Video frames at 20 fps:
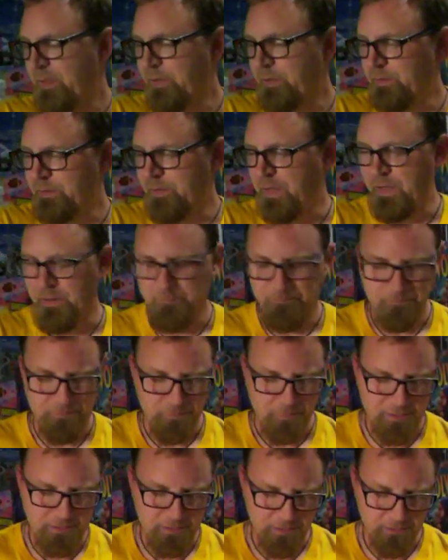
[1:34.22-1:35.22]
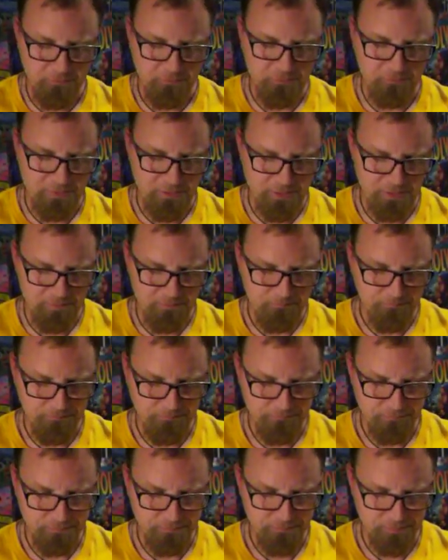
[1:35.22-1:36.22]
yeah. Like I was saying
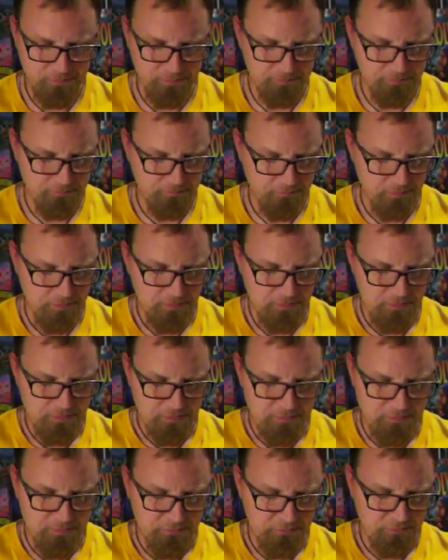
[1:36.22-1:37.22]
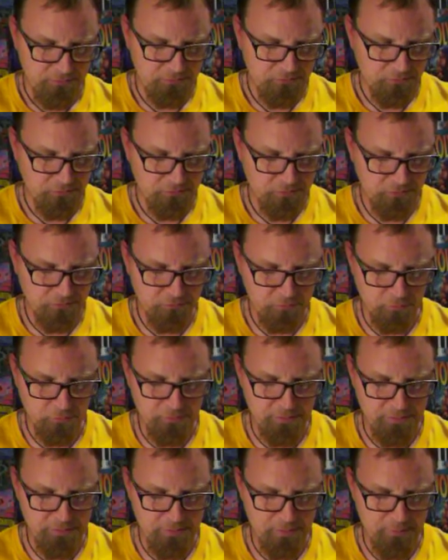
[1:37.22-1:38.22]
here, this is the
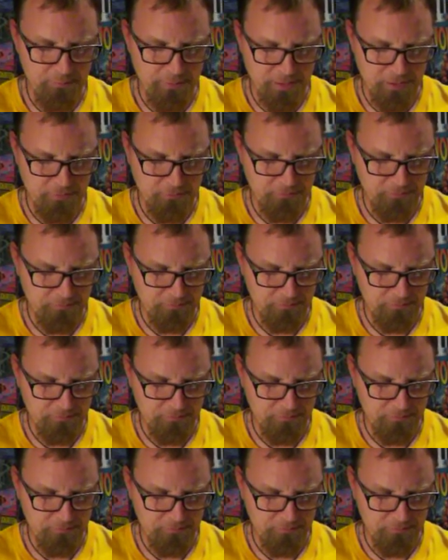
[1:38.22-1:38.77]
story about